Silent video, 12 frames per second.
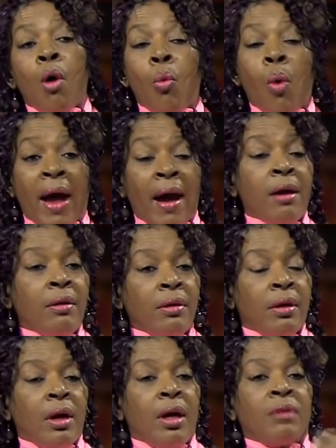aware
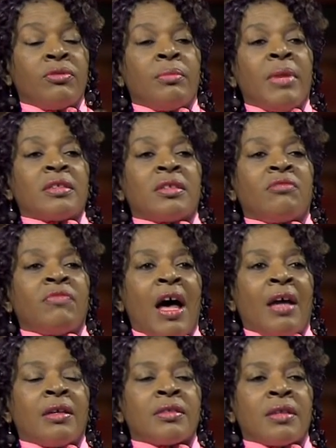of domestic
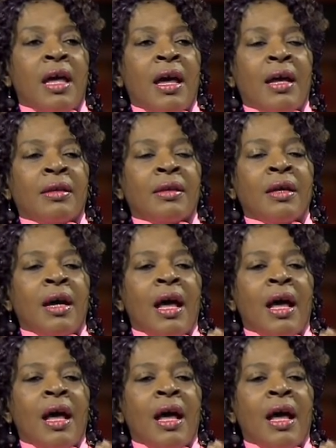violence, and,